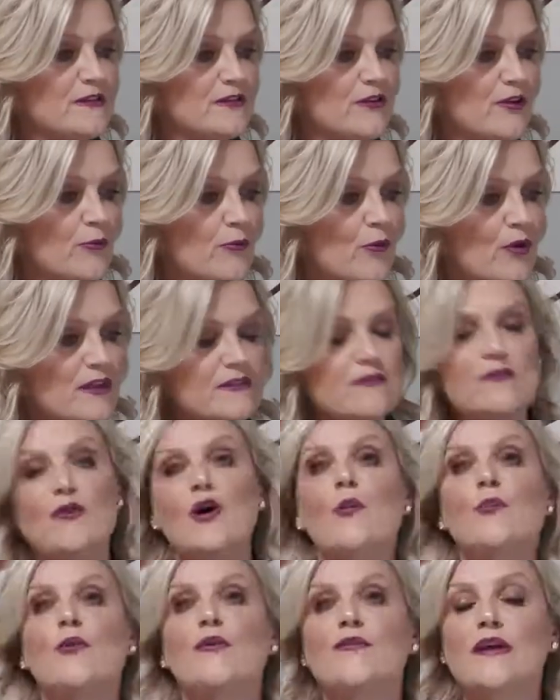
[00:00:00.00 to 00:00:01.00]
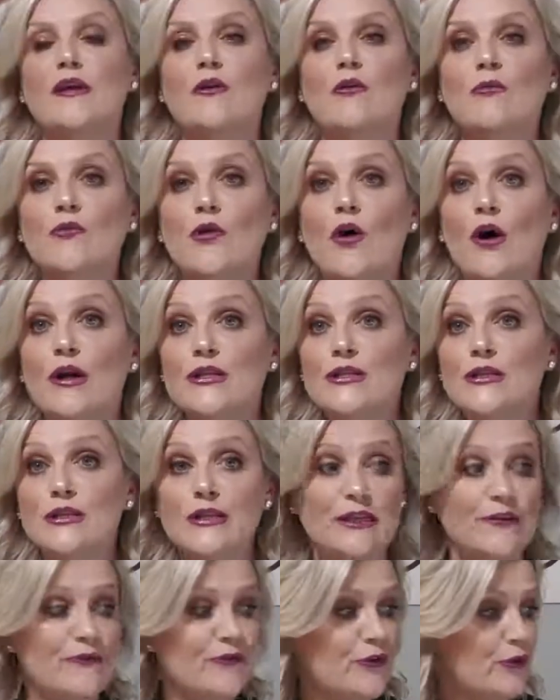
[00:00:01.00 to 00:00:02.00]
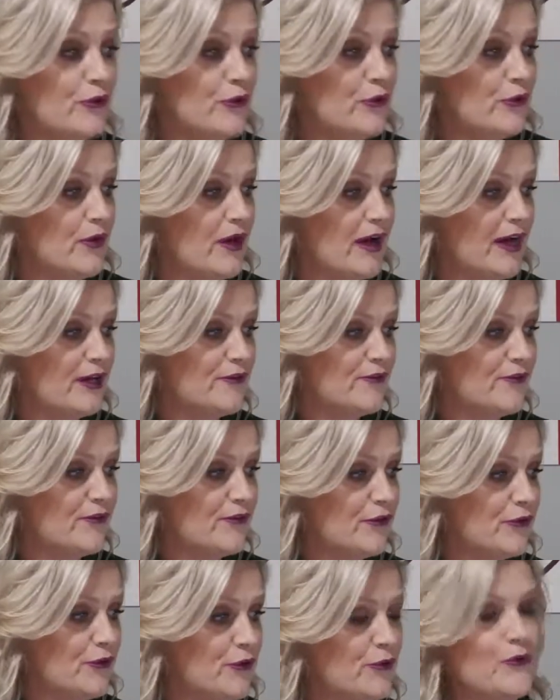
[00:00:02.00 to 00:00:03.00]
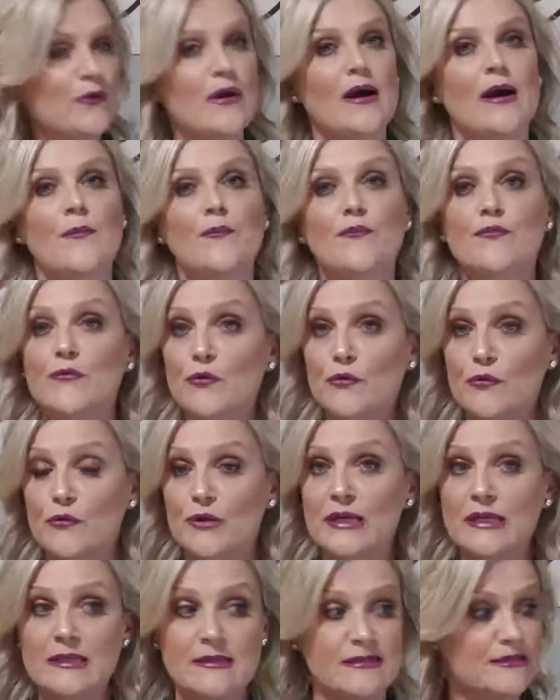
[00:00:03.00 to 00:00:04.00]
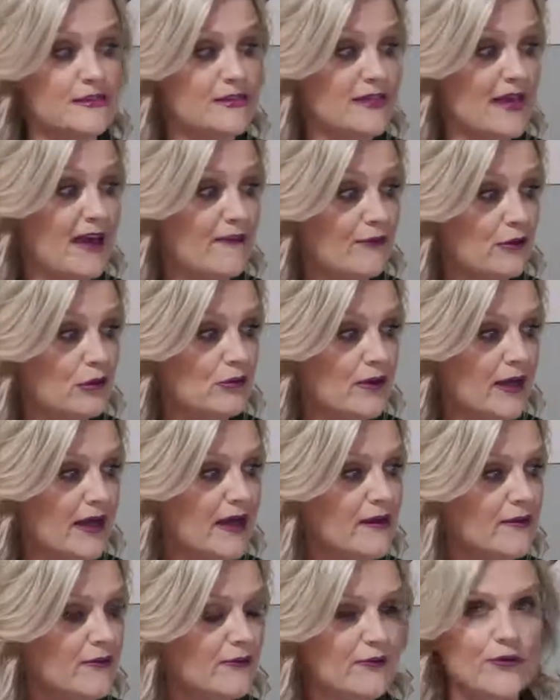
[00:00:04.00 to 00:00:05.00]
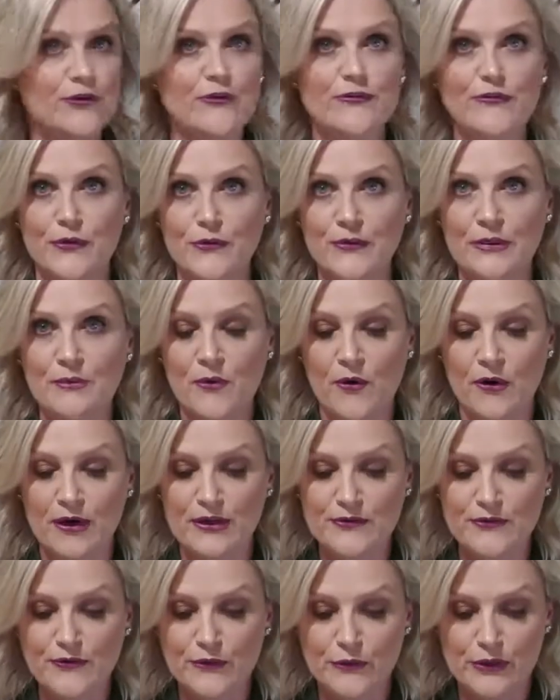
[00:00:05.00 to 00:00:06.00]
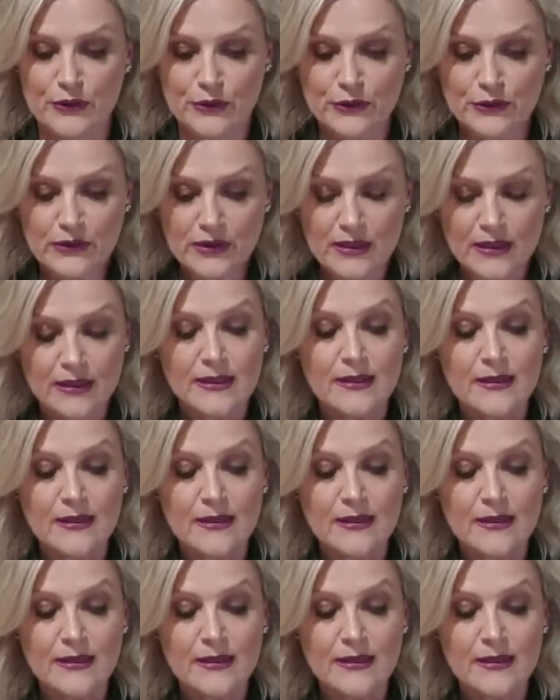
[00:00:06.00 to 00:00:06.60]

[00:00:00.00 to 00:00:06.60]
So once I hop off here, I'm going to give you a few greens to have a look at. I've got a few in mind for you.